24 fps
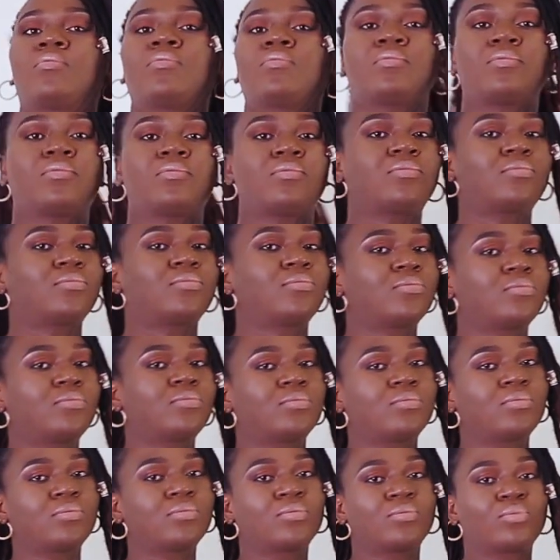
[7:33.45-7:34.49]

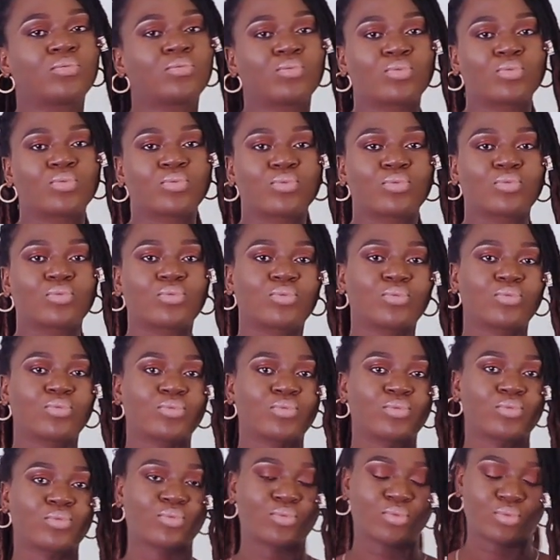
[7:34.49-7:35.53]

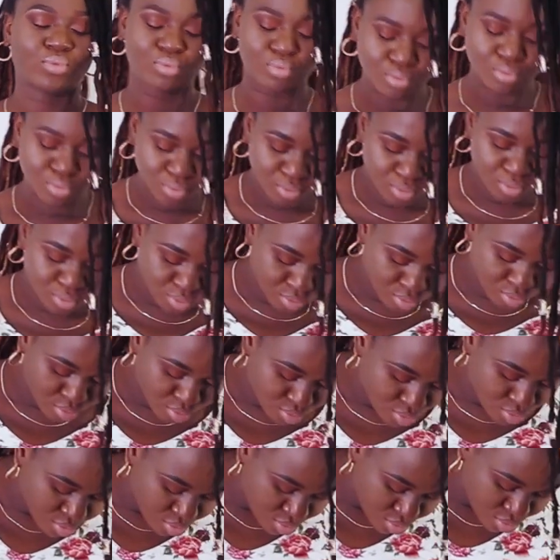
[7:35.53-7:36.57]

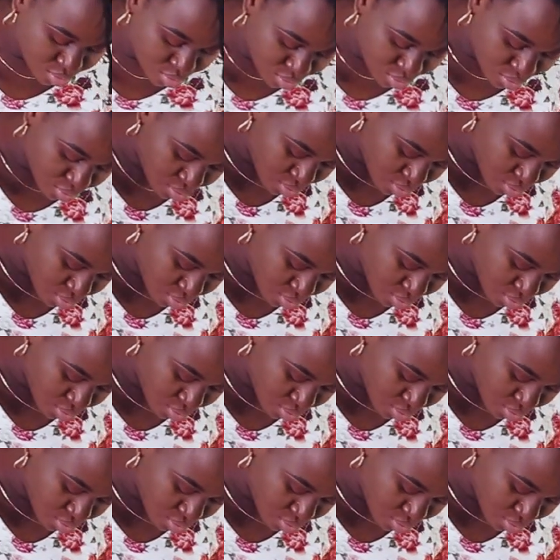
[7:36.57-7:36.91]
No one is speaking in this clip.